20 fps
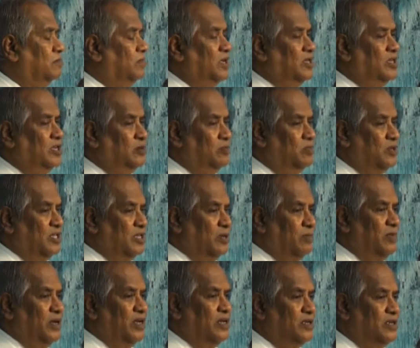My dear brother,
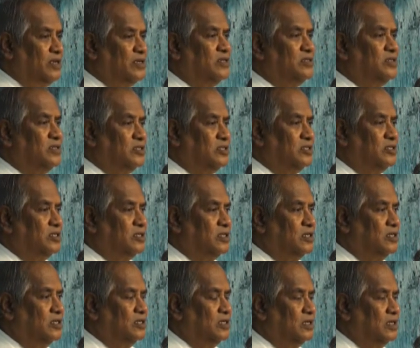my dear sister,
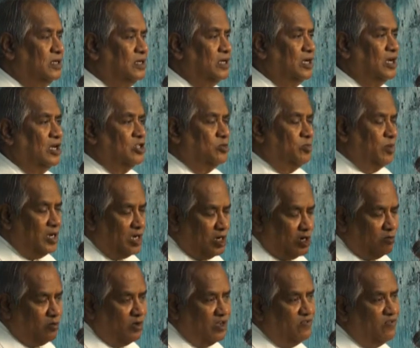
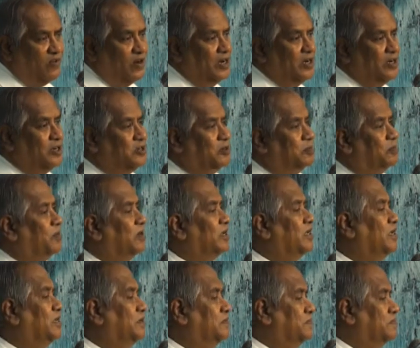husband and wife learn to
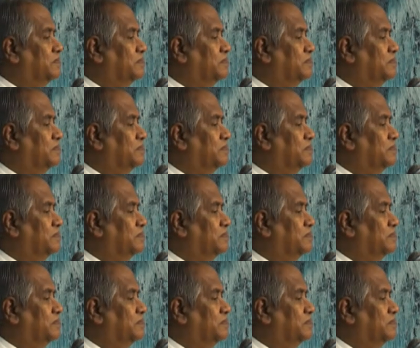pray.